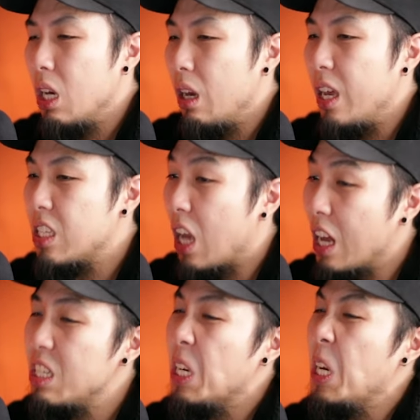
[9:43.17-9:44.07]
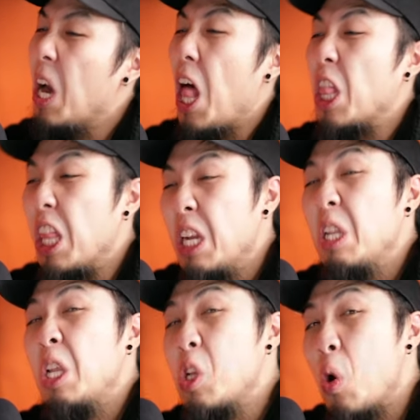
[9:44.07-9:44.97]
Mm-hmm. His hunt,
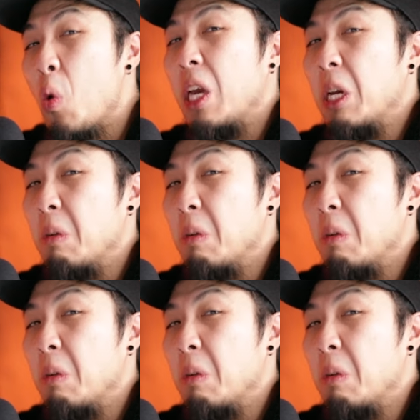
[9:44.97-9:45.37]
little annoying.